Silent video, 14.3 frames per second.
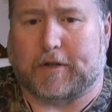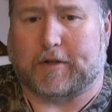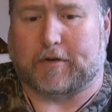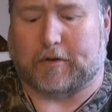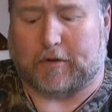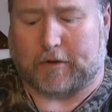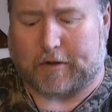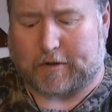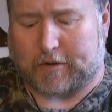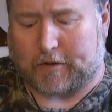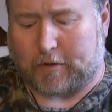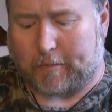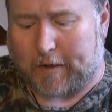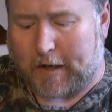This
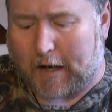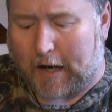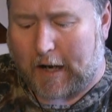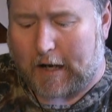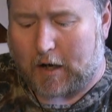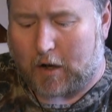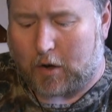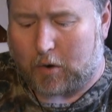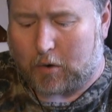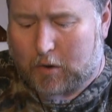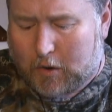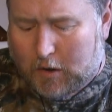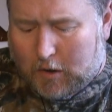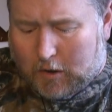is going to be a
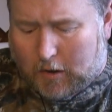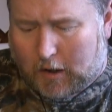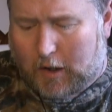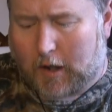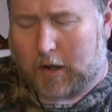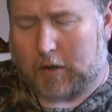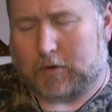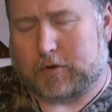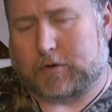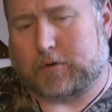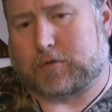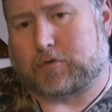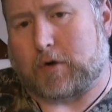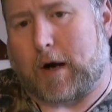high-low
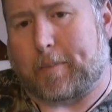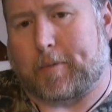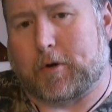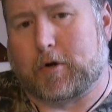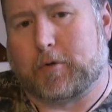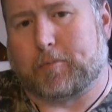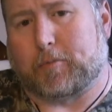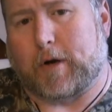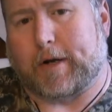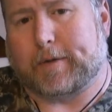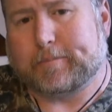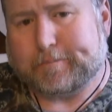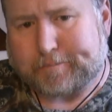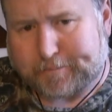dropper loop rig.